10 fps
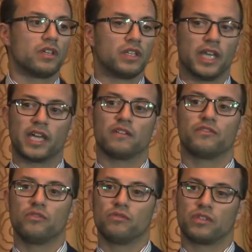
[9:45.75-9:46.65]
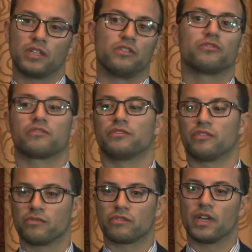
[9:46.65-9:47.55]
negative news, and neutral
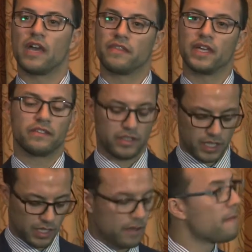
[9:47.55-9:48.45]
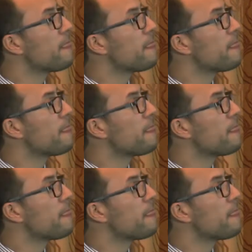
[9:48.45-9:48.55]
news. And then see